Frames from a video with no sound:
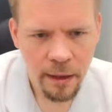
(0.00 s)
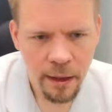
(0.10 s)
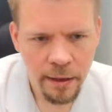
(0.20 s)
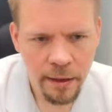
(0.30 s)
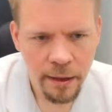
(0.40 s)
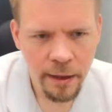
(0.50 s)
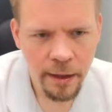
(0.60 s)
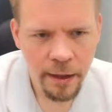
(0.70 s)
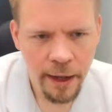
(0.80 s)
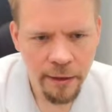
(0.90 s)
I think
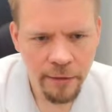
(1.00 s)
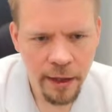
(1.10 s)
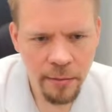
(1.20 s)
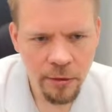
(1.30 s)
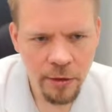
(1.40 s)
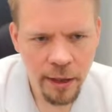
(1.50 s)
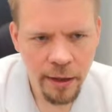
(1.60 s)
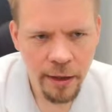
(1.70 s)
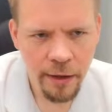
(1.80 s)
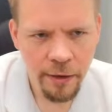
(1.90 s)
I have time to take
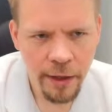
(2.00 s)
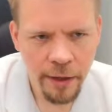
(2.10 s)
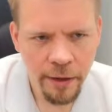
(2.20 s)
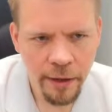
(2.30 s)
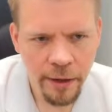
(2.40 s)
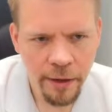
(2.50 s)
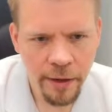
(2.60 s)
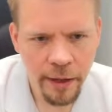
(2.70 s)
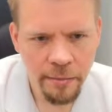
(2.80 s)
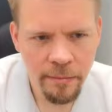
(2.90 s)
here, here, here,
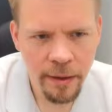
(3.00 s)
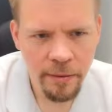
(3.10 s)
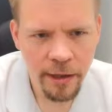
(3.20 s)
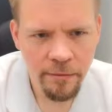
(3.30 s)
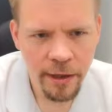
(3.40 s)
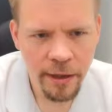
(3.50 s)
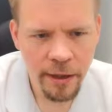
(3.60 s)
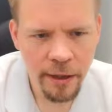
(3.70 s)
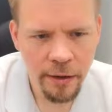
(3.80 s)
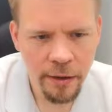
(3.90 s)
and maybe even
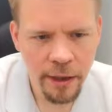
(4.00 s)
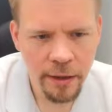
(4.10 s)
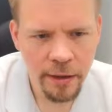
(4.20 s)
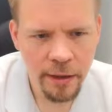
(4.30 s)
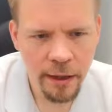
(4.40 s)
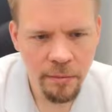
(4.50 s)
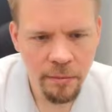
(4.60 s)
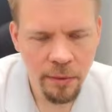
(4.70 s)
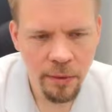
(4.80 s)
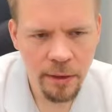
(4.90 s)
here, and then I'm
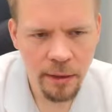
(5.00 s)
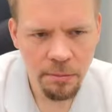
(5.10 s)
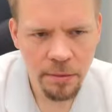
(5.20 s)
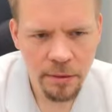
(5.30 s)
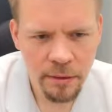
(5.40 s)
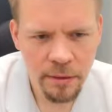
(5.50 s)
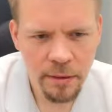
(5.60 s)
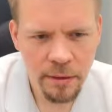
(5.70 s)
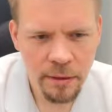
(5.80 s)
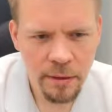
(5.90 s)
pawn up.
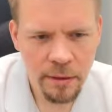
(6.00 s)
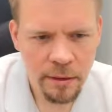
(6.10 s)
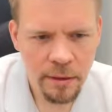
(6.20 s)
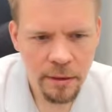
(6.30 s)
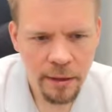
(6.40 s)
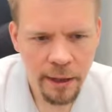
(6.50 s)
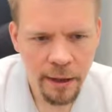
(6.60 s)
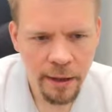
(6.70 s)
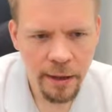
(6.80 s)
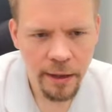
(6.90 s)
The
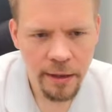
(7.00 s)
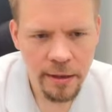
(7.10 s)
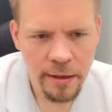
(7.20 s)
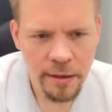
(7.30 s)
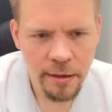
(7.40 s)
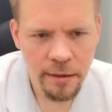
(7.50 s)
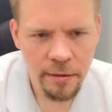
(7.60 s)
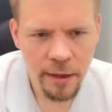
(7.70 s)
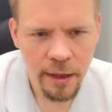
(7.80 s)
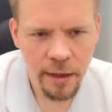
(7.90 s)
idea is to
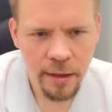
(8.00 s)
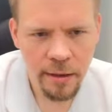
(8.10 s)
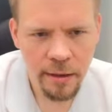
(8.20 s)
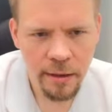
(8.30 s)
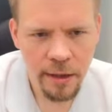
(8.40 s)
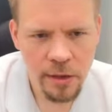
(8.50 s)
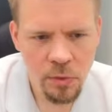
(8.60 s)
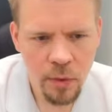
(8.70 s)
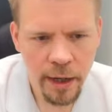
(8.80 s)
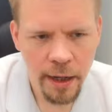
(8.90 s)
take
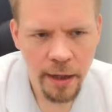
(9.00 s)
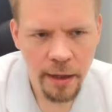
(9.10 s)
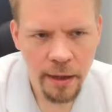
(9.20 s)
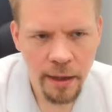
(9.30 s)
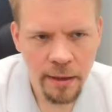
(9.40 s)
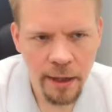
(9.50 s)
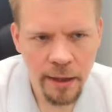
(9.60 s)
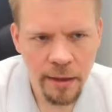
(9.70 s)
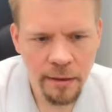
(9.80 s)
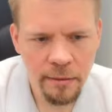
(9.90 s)
this way, and
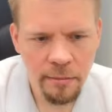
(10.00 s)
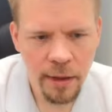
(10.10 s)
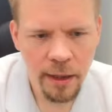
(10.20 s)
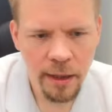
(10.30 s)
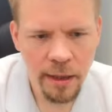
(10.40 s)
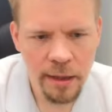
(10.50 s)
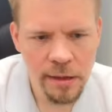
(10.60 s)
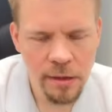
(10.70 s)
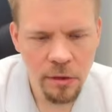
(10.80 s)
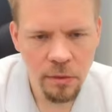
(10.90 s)
then my king
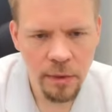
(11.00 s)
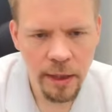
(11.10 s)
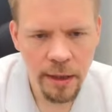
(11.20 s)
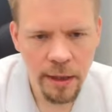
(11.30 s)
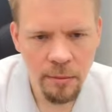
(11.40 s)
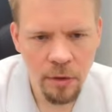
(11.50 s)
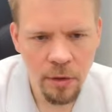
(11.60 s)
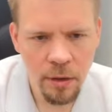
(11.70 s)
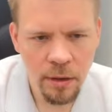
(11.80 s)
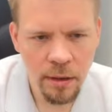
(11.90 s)
is not weak anymore.